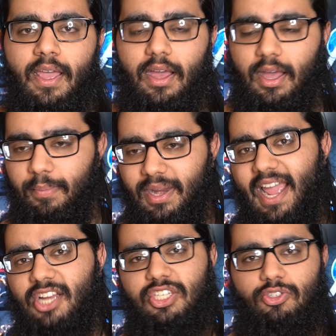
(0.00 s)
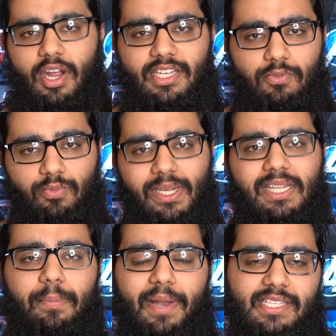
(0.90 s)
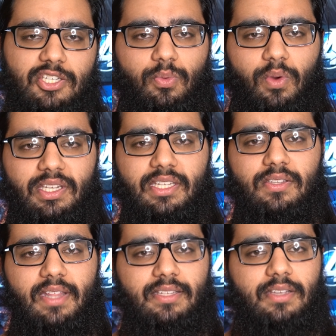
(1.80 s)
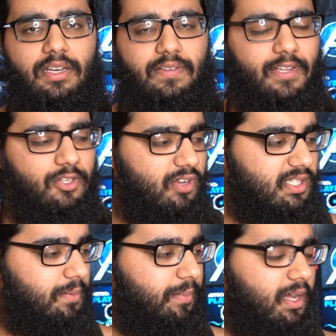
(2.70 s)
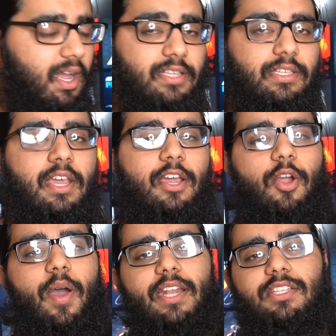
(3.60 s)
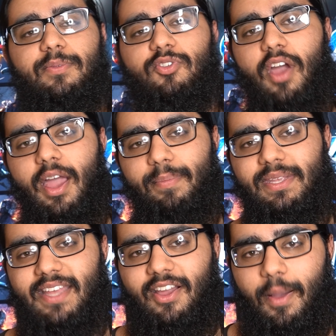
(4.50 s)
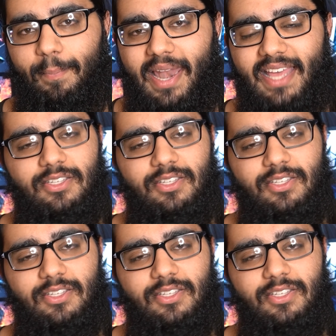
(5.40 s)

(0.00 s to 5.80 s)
But it actually tried to read the PlayStation 1 disc, so that's kind of interesting. But guys, go ahead, subscribe. Peace out, God bless.